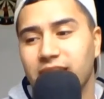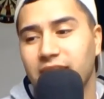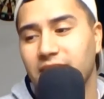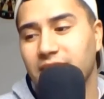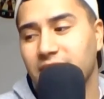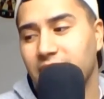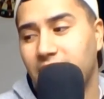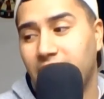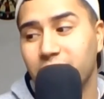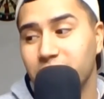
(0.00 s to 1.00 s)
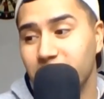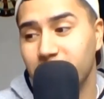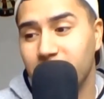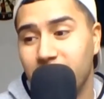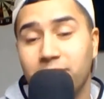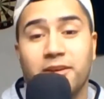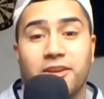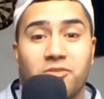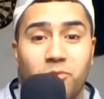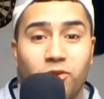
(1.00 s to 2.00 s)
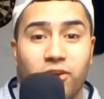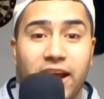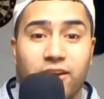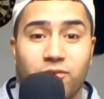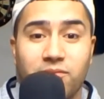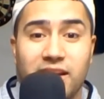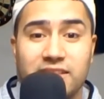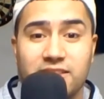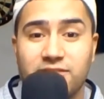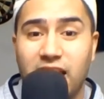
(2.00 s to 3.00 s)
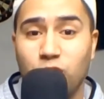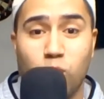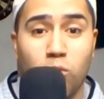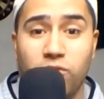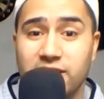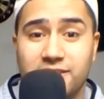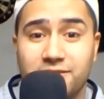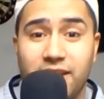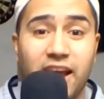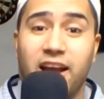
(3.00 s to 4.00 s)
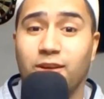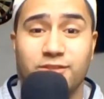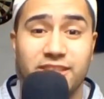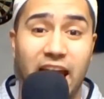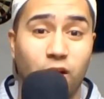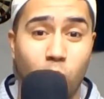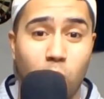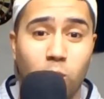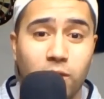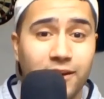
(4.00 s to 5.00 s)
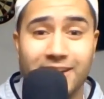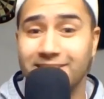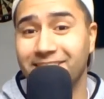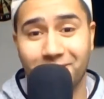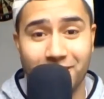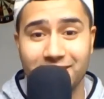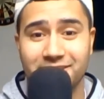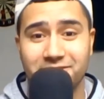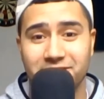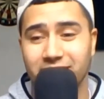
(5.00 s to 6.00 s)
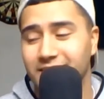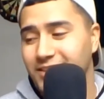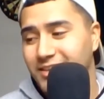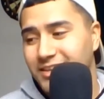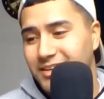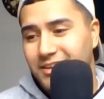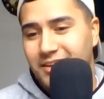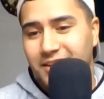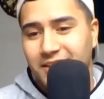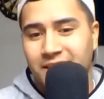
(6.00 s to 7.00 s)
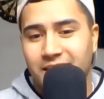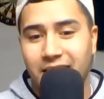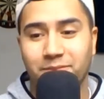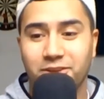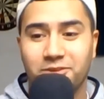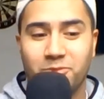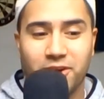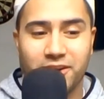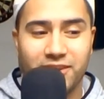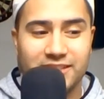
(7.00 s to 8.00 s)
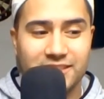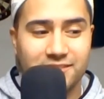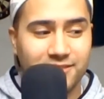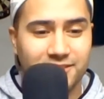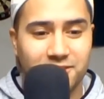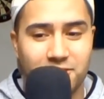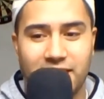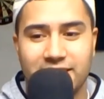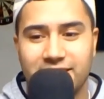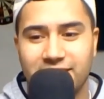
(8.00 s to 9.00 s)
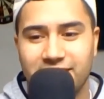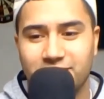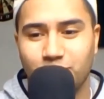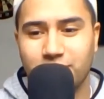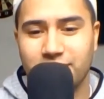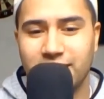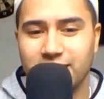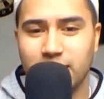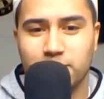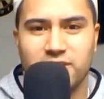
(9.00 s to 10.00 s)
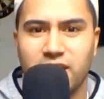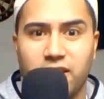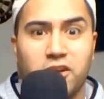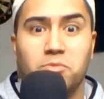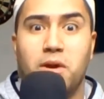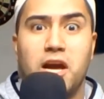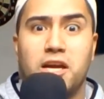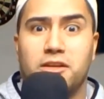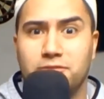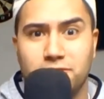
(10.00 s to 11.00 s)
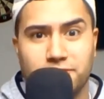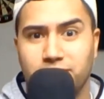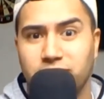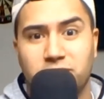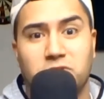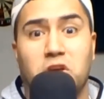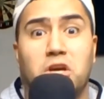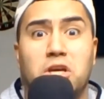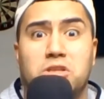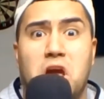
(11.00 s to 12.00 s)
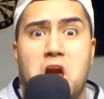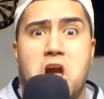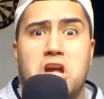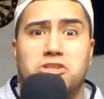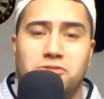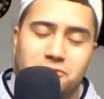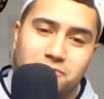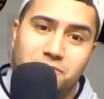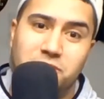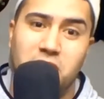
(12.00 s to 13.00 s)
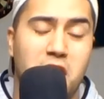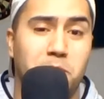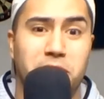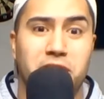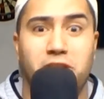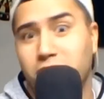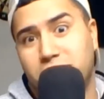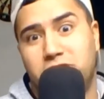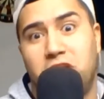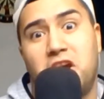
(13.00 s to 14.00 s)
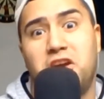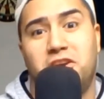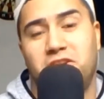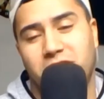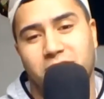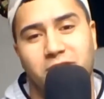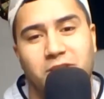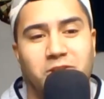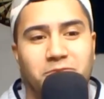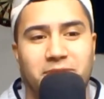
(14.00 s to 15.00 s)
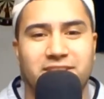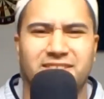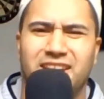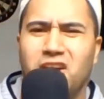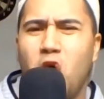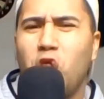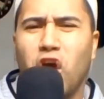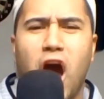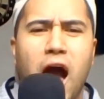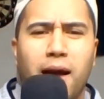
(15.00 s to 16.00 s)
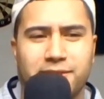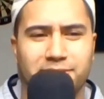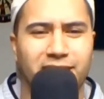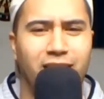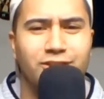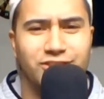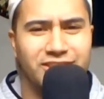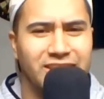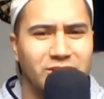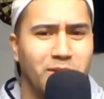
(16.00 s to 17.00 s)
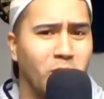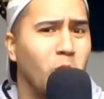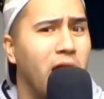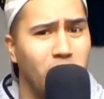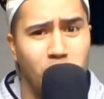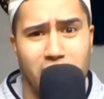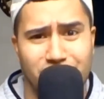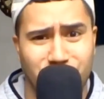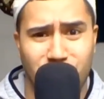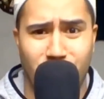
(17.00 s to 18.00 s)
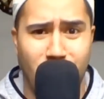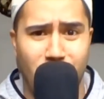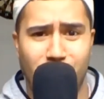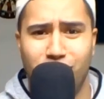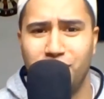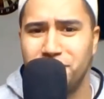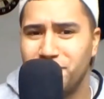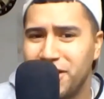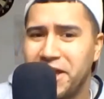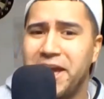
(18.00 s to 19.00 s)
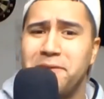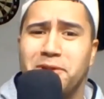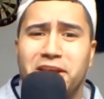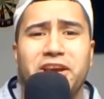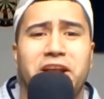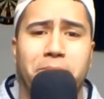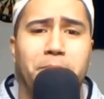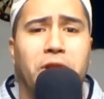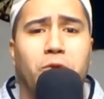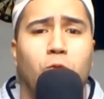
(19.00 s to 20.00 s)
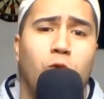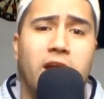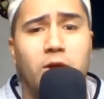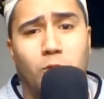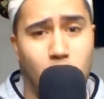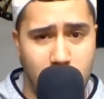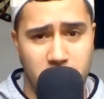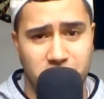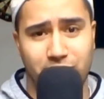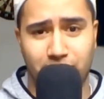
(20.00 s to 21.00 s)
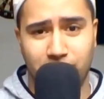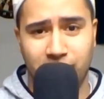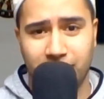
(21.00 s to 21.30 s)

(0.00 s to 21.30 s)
And I don't know. I'm a little more aggressive. I would say aggro, and I said aggressive. I'm a little more aggressive, and so when I see these sort of things, I'm just like, hit him back, kick his ass. I'll there today. You know, my sister's like, call the cops. I'm like, oh shit, you been whitewashed, girl. Emily, you done been whitewashed, baby.